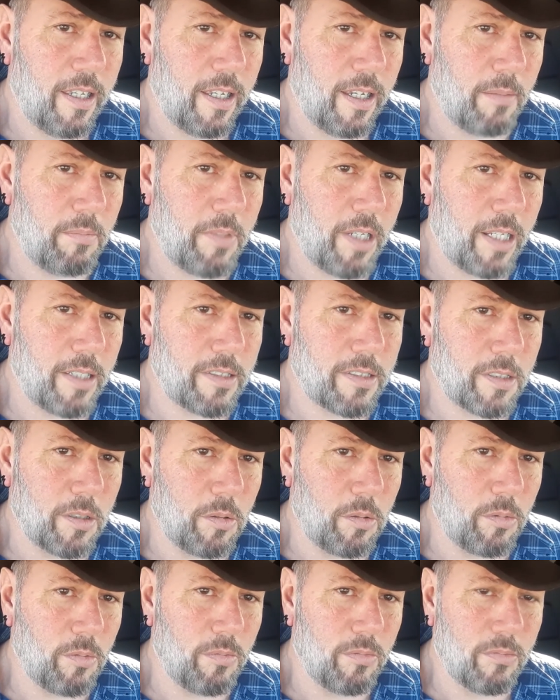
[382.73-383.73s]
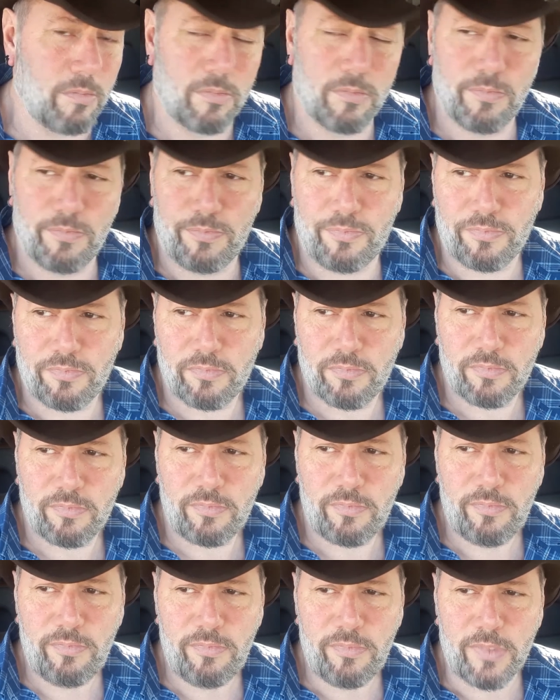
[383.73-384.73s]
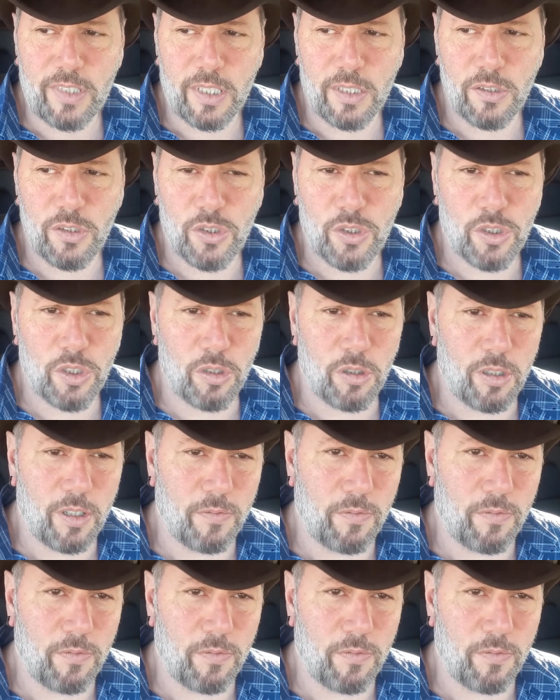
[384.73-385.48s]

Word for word: I'm not so sure